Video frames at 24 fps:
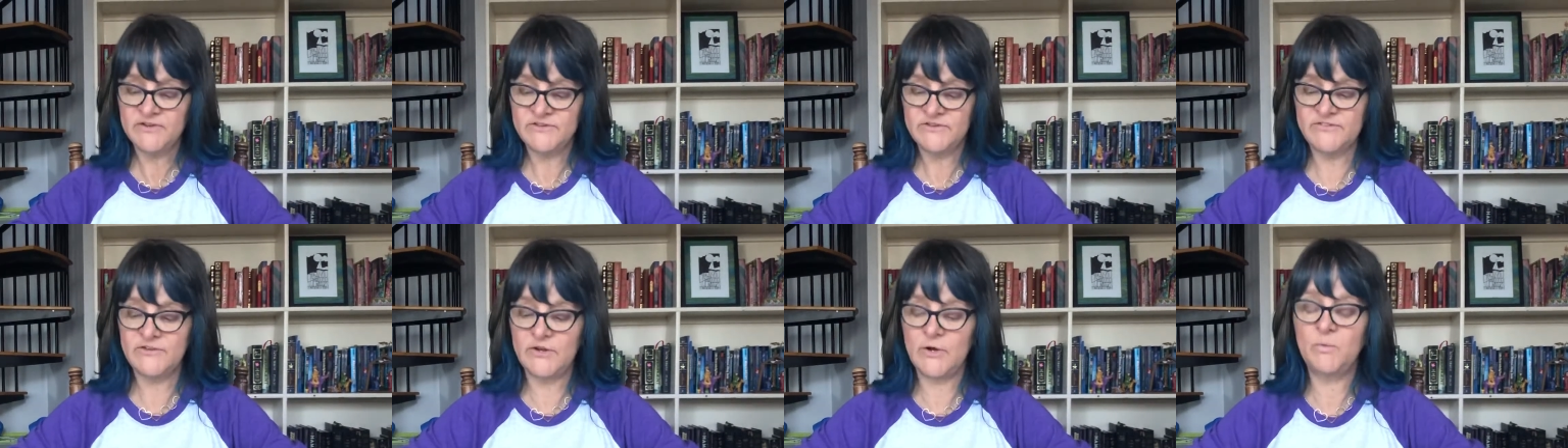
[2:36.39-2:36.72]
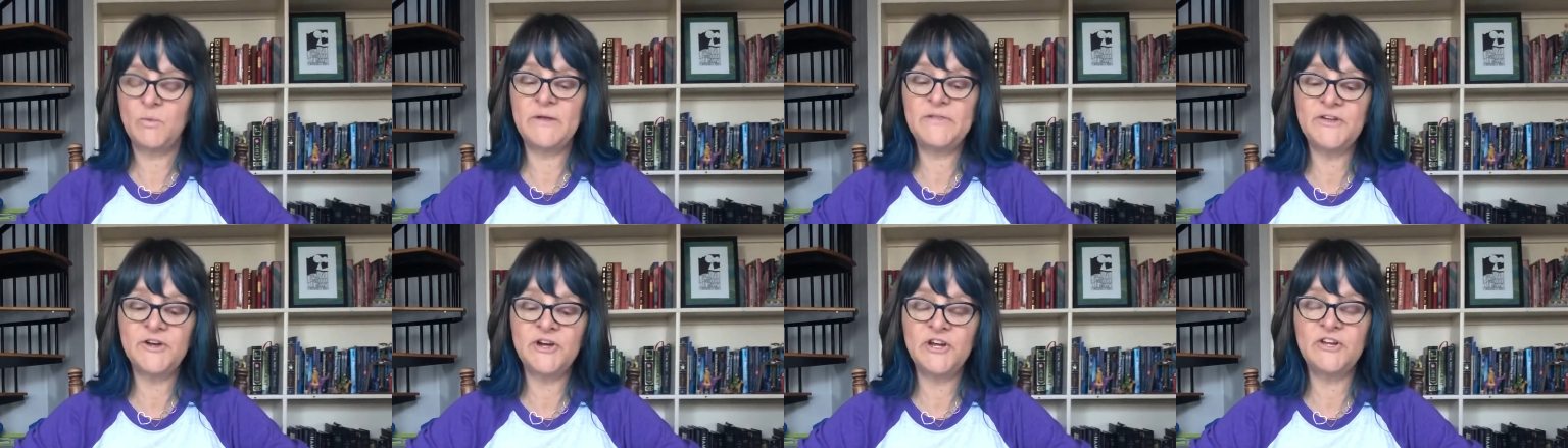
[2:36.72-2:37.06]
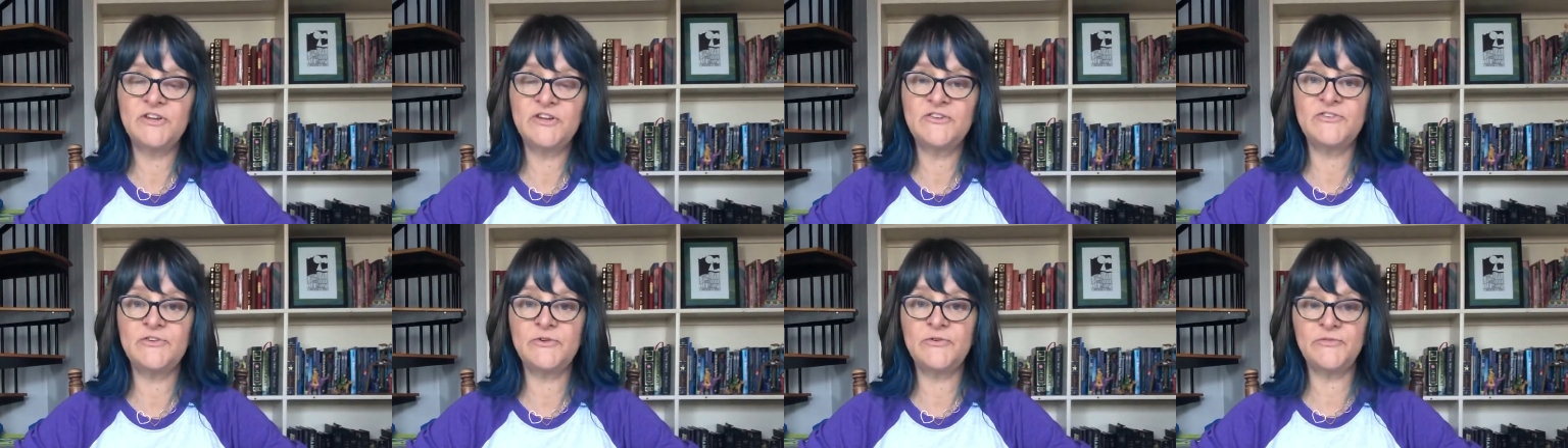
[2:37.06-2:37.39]
So what they're
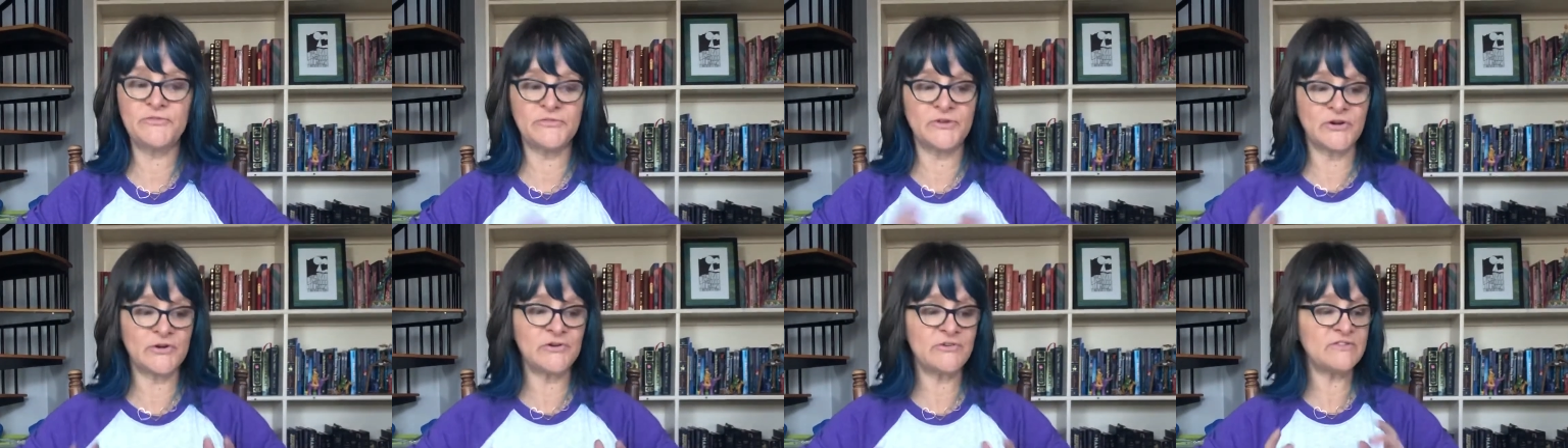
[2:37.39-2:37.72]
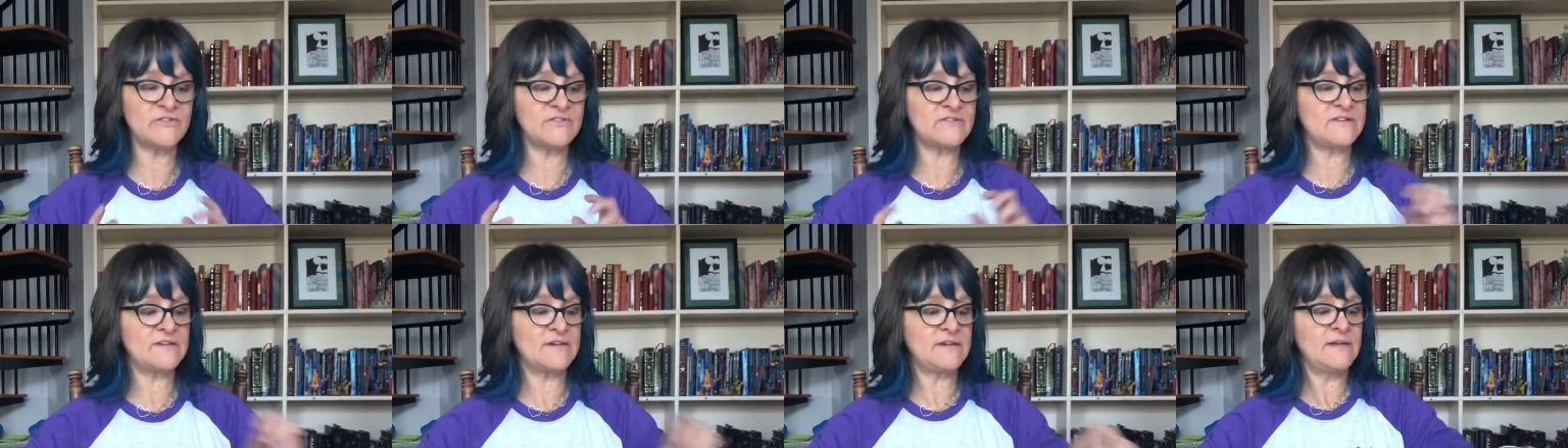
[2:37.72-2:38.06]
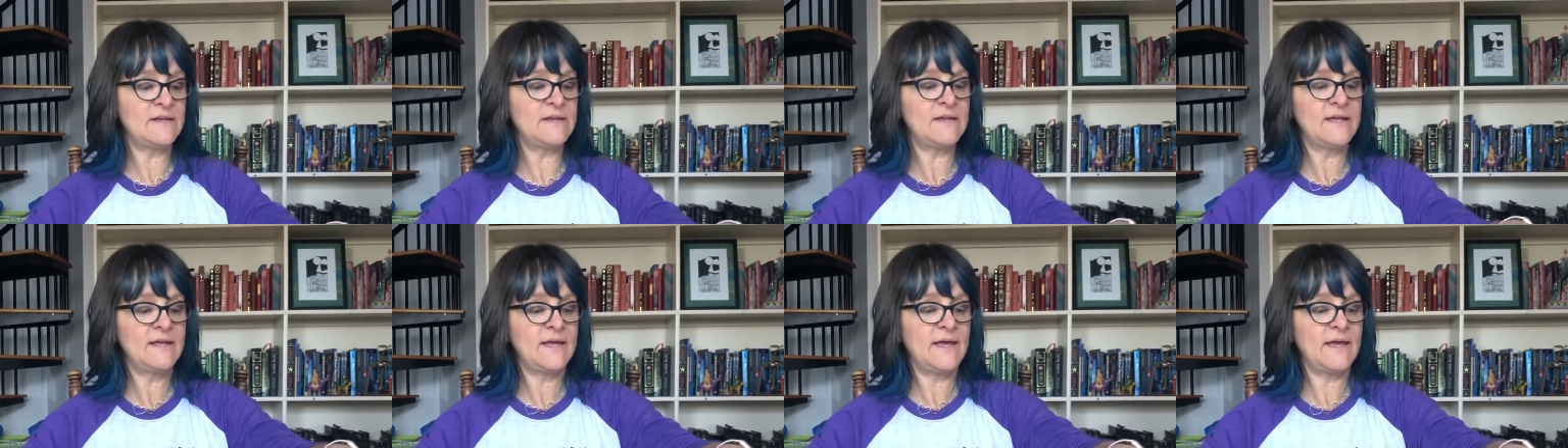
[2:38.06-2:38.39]
gonna do first,
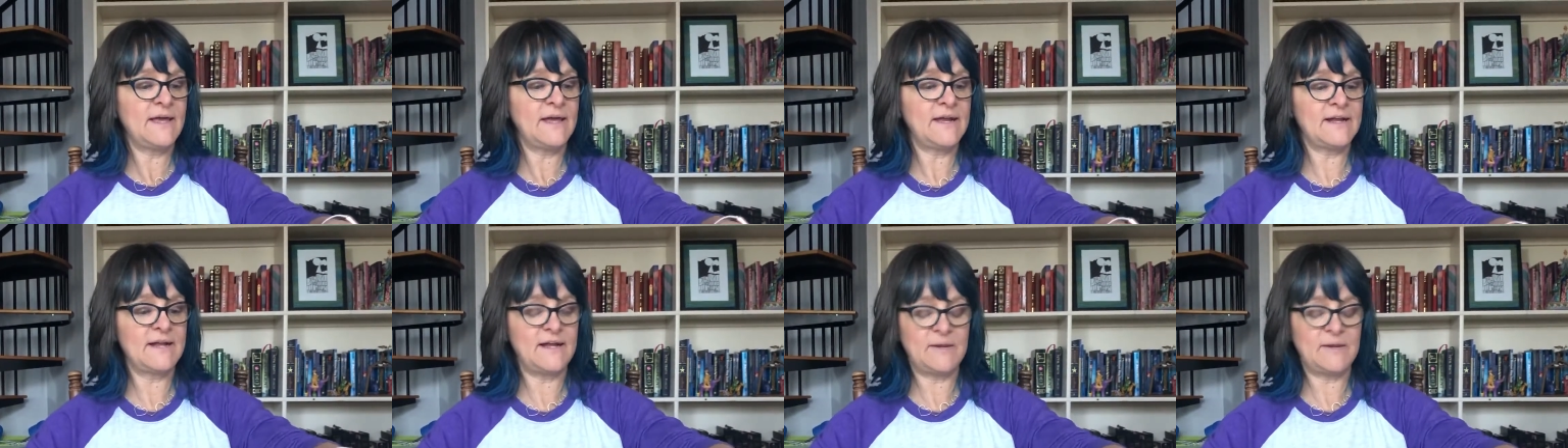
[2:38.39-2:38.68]
and